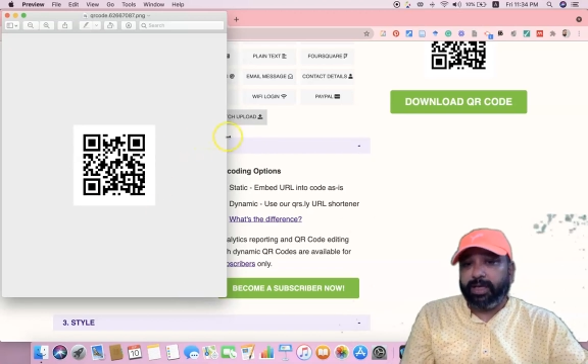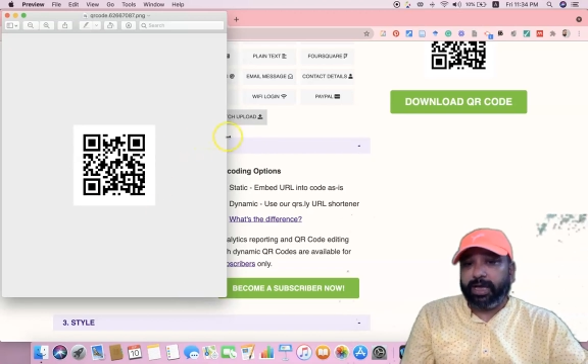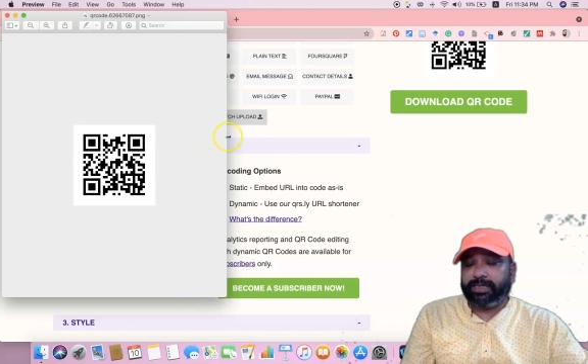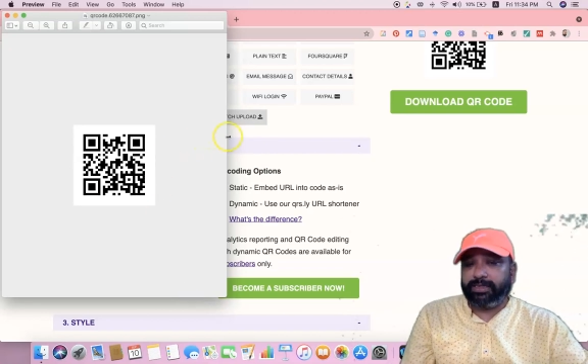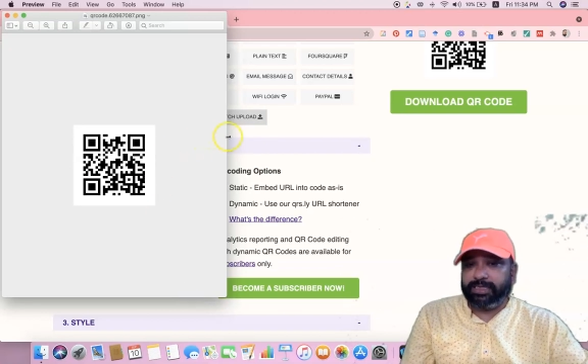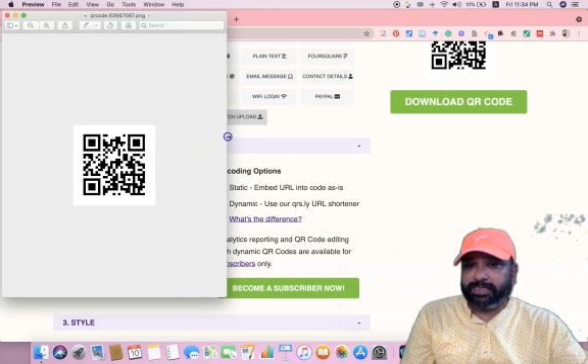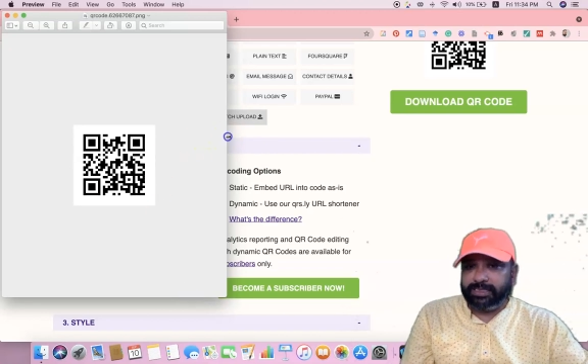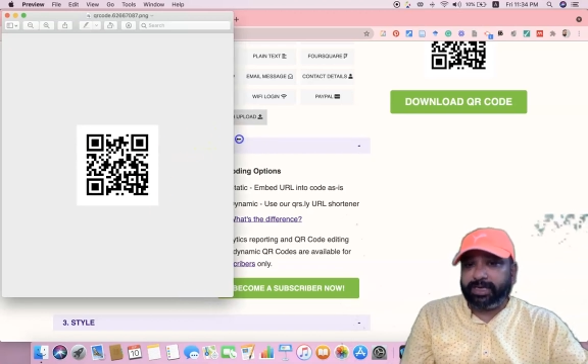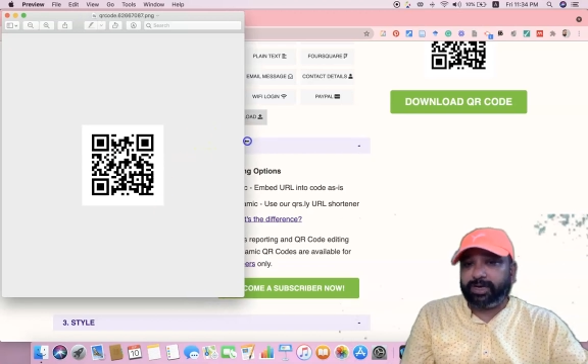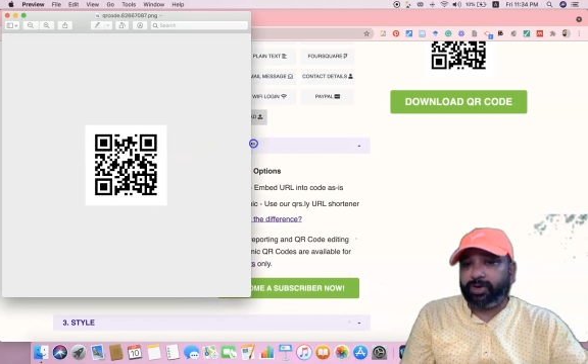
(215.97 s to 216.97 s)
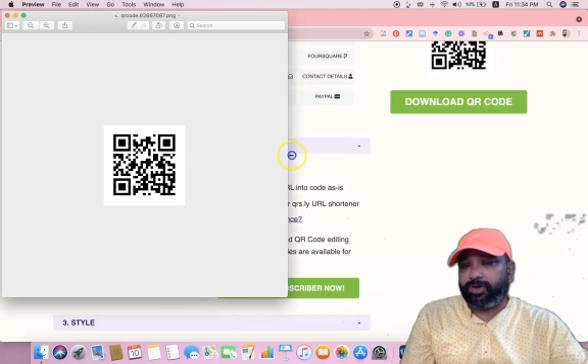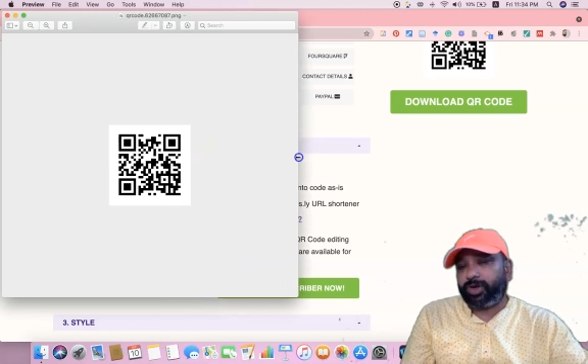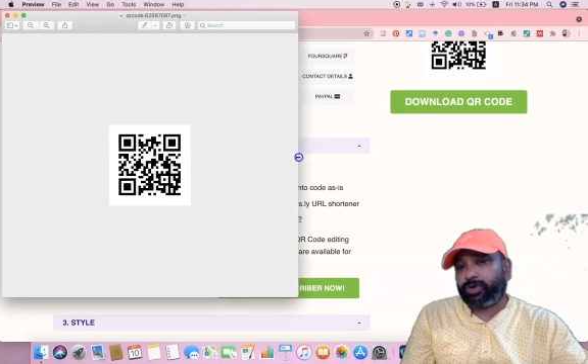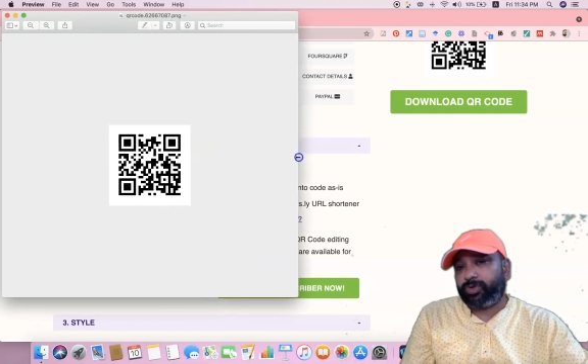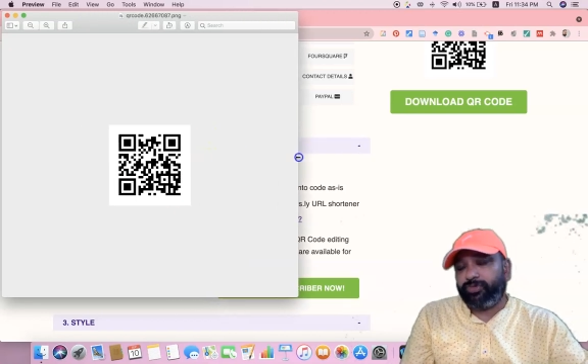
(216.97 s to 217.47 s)
And this is a QR
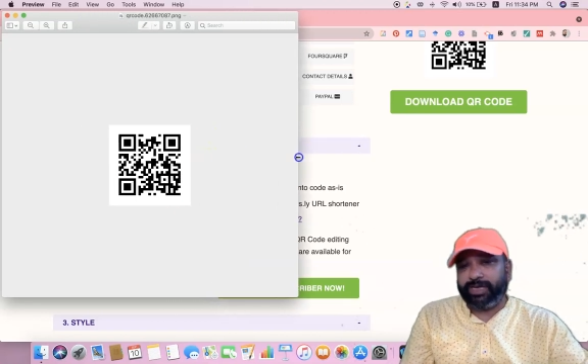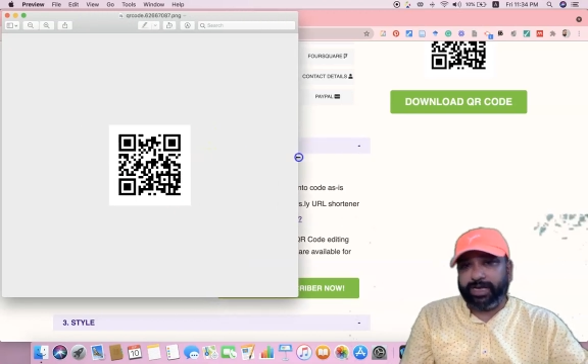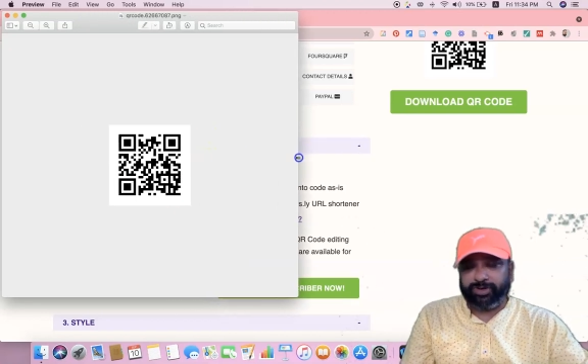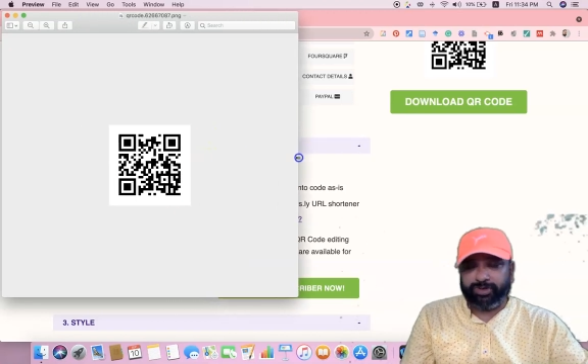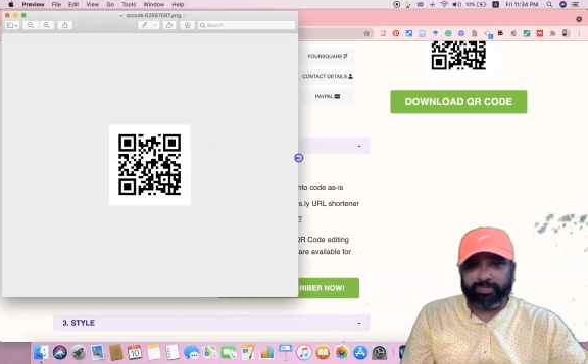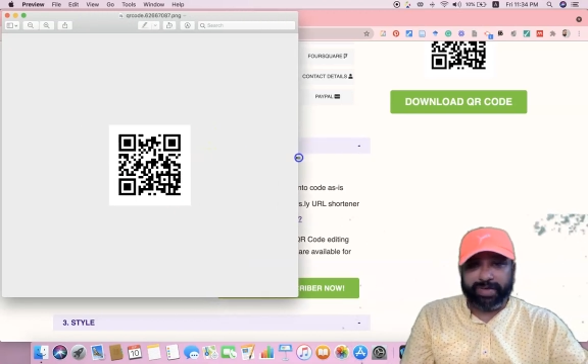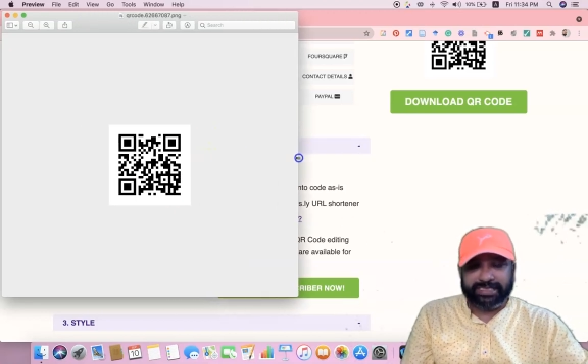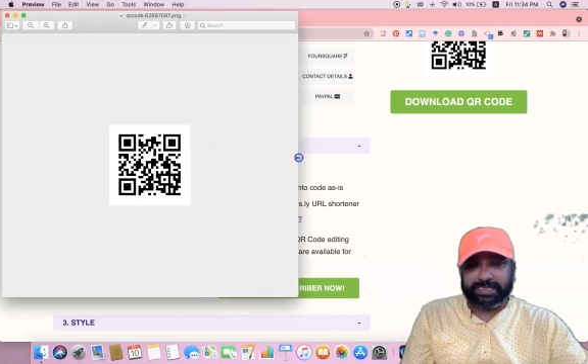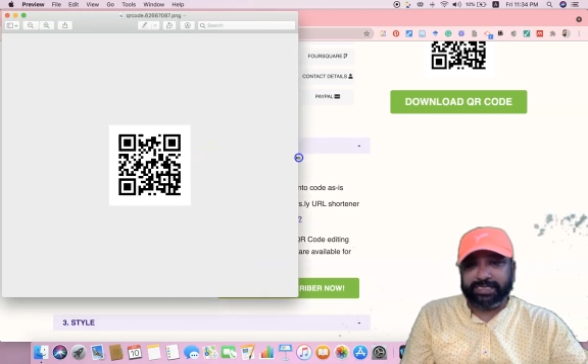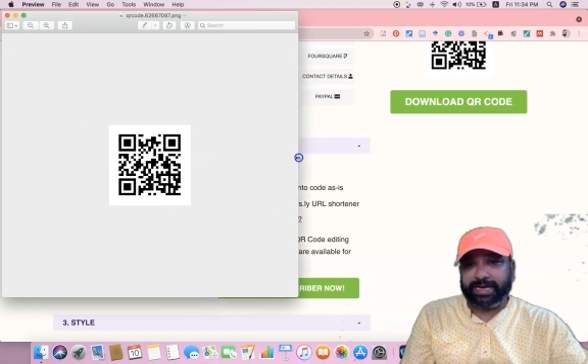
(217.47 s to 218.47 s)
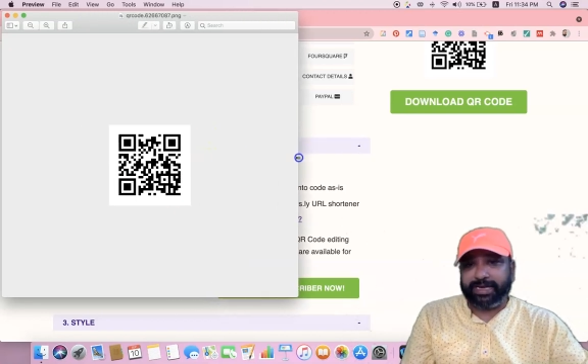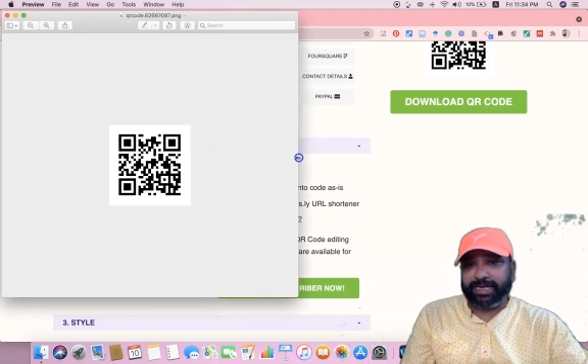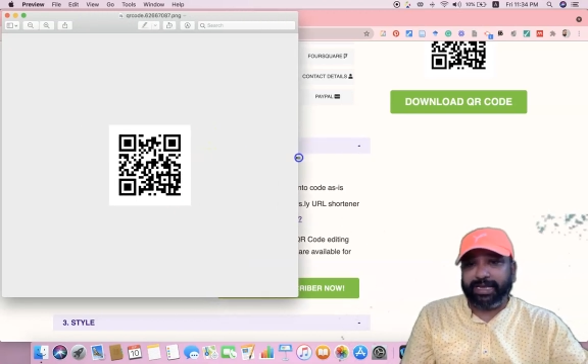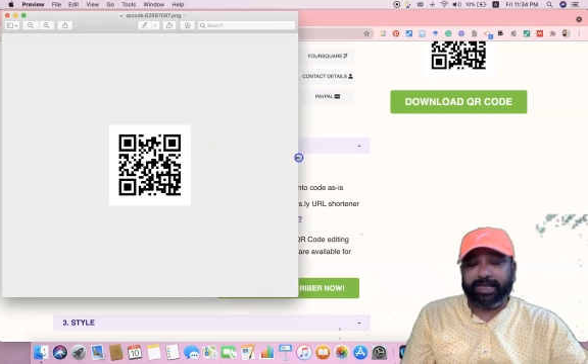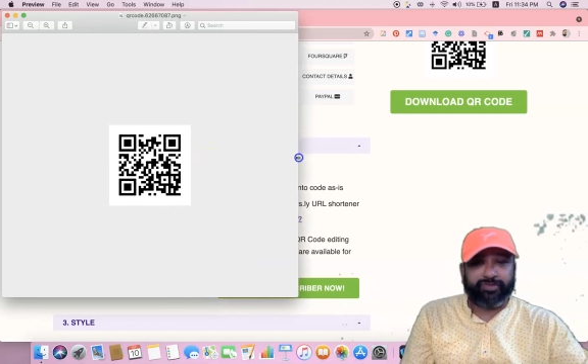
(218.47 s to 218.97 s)
code we have to paste it at
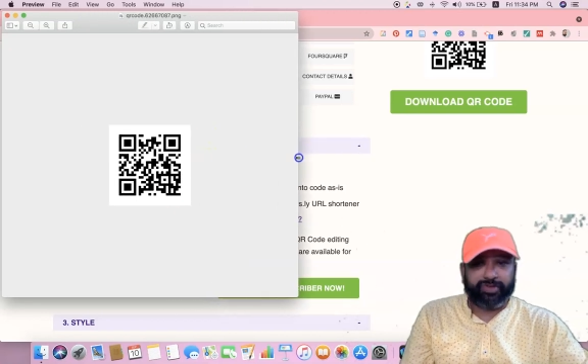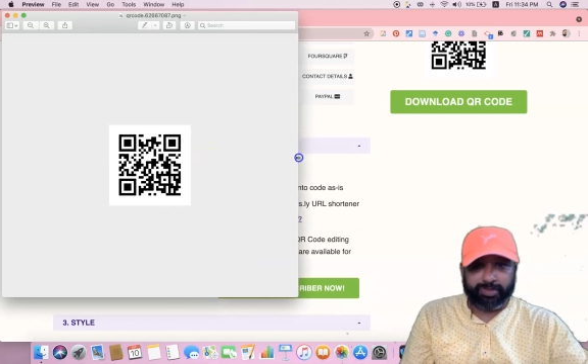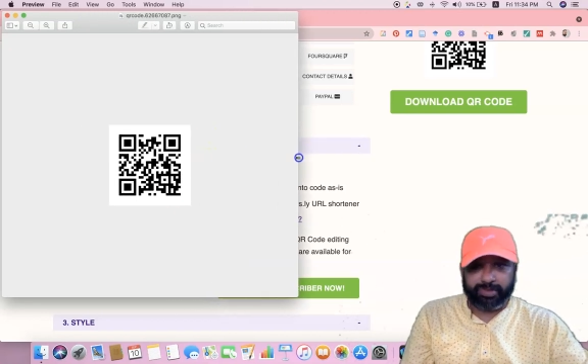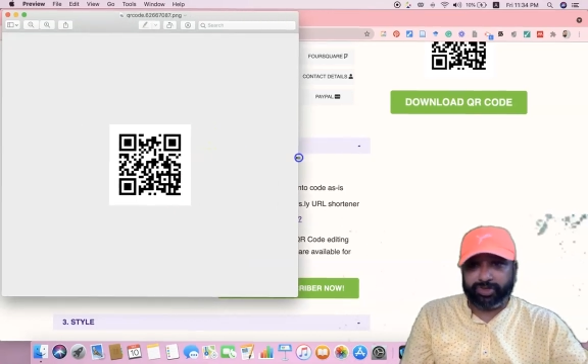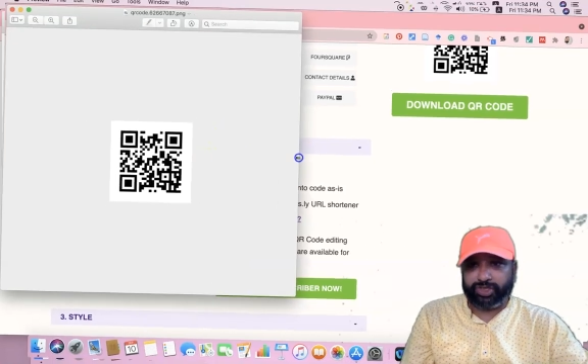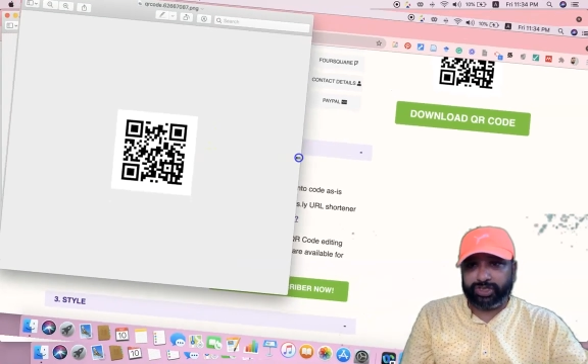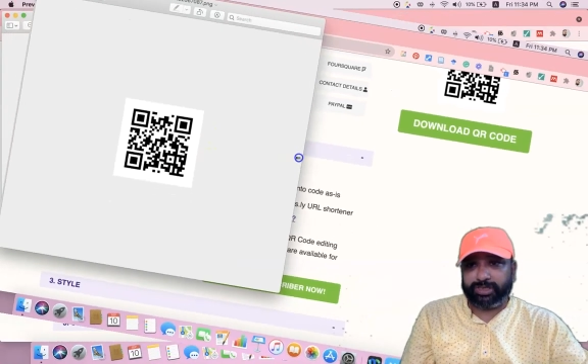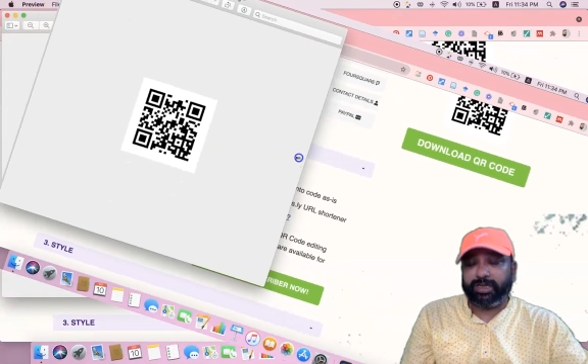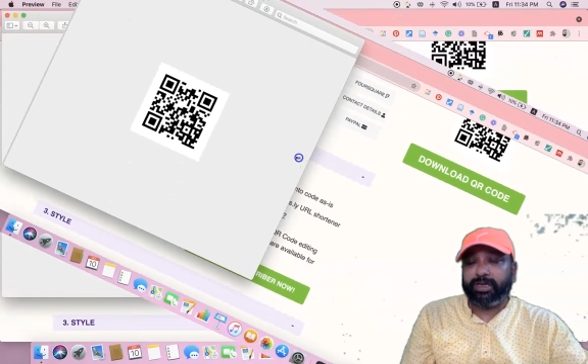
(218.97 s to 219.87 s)
any of your brochure